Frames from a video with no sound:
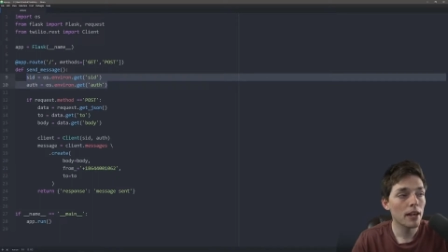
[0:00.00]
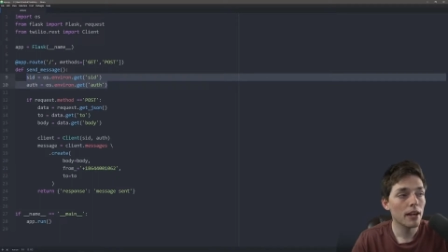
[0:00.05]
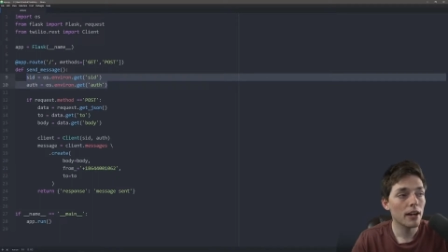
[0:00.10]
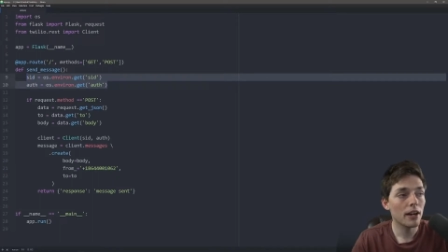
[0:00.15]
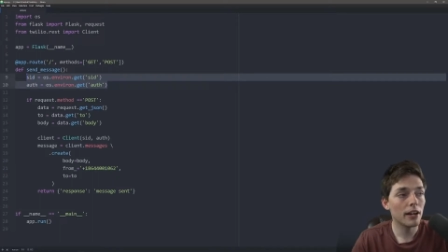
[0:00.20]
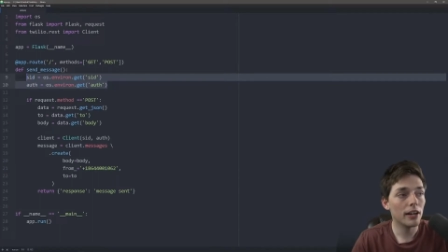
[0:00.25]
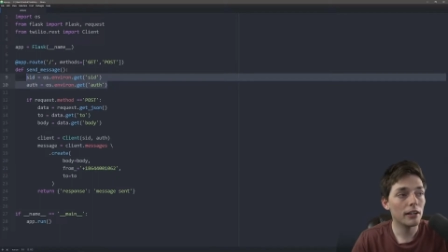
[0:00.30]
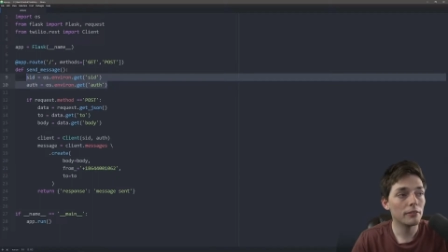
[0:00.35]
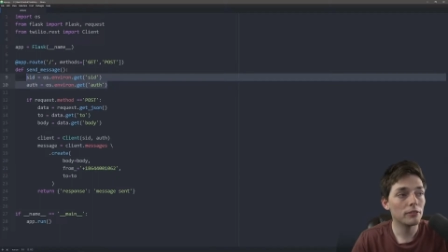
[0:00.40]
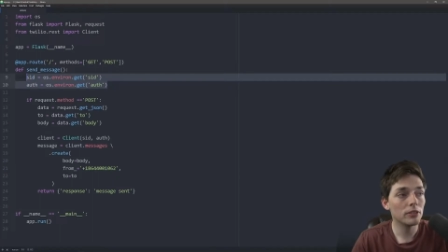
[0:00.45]

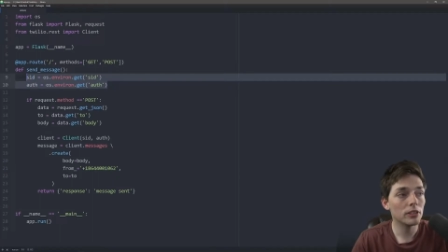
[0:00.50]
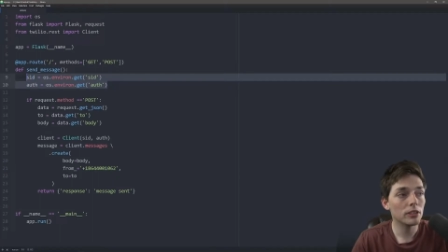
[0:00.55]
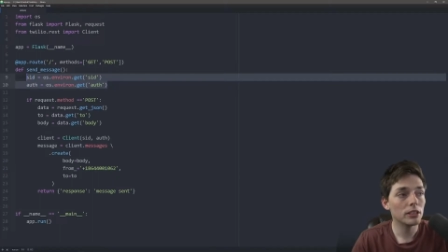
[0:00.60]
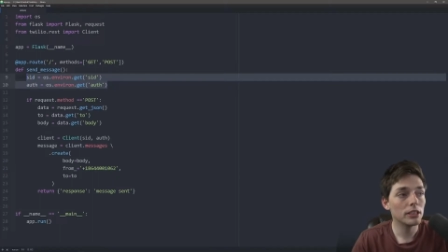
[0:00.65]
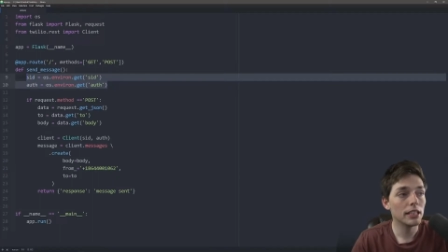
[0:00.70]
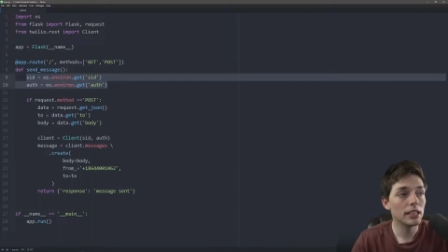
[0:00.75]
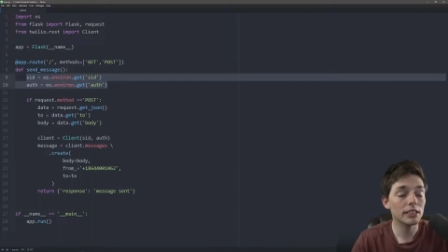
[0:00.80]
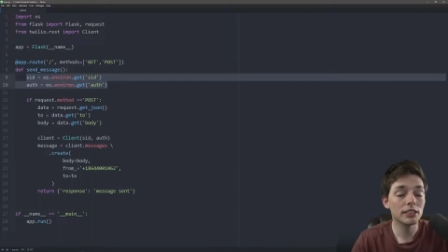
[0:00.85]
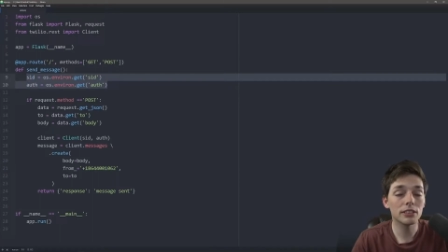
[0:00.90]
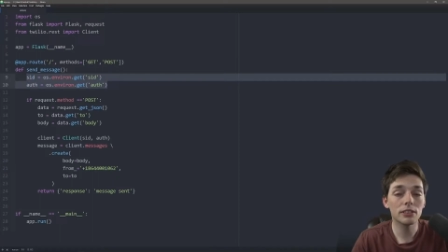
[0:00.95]
However,
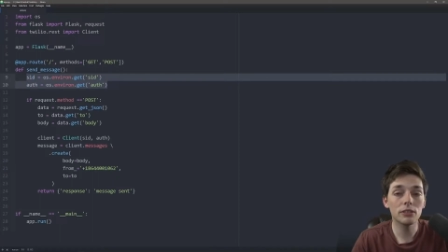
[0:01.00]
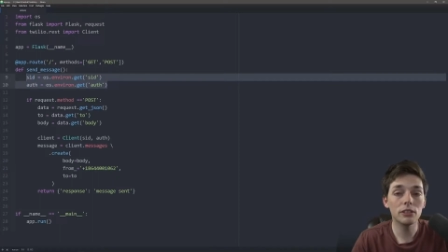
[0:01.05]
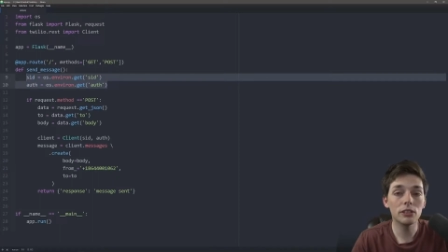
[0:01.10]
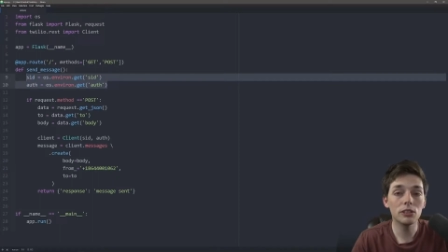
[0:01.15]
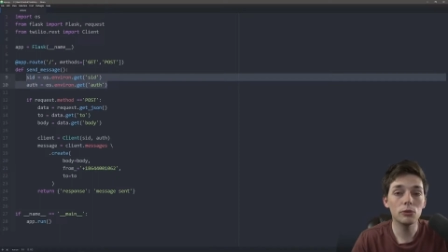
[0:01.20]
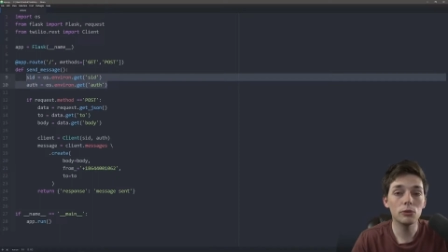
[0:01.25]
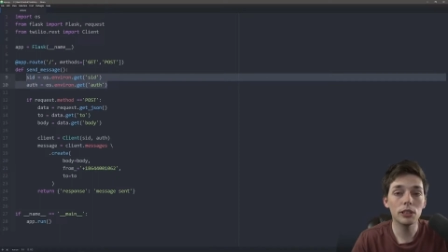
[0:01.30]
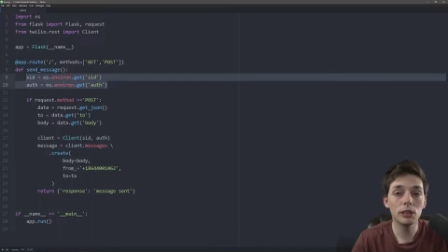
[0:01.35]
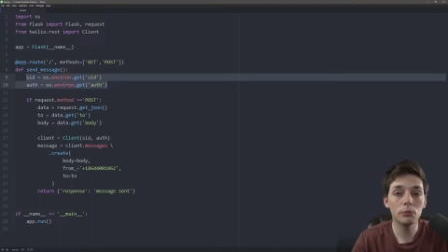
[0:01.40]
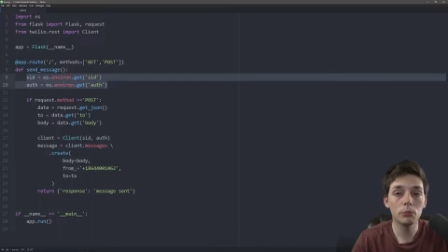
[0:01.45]
as soon
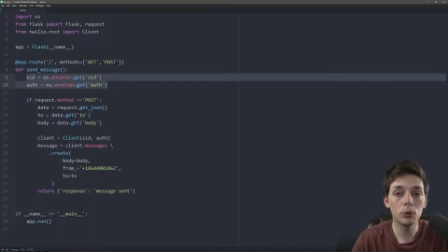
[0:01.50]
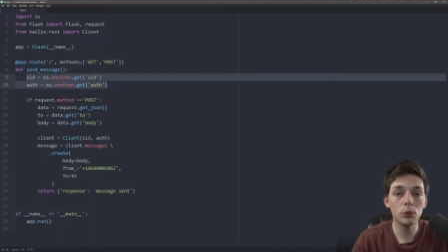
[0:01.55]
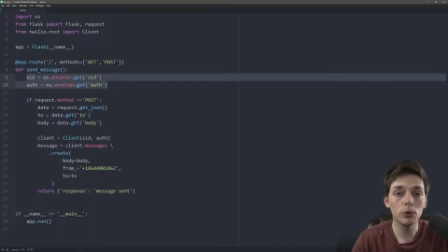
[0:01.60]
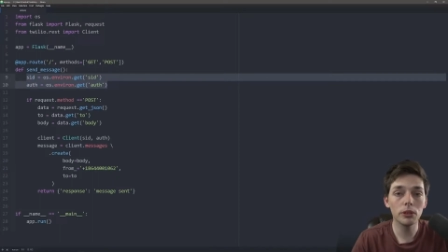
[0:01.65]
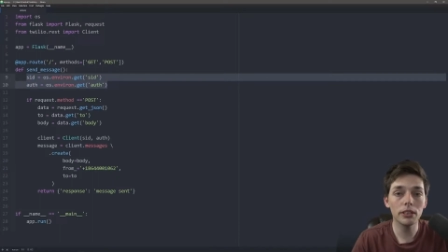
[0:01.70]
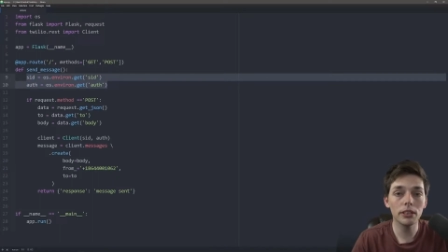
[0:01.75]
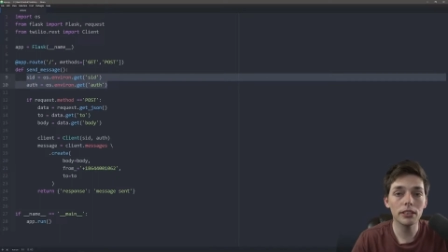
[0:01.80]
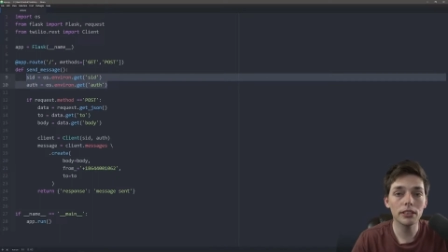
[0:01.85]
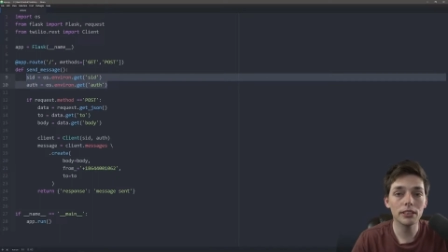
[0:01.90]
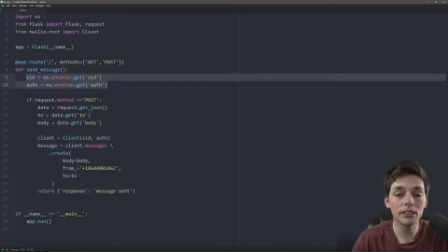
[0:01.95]
as we
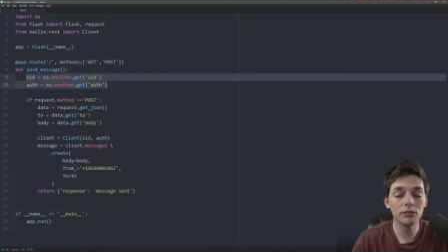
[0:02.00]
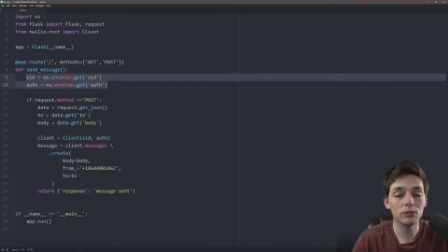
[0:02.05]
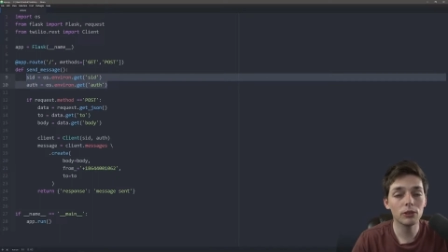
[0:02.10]
deploy this,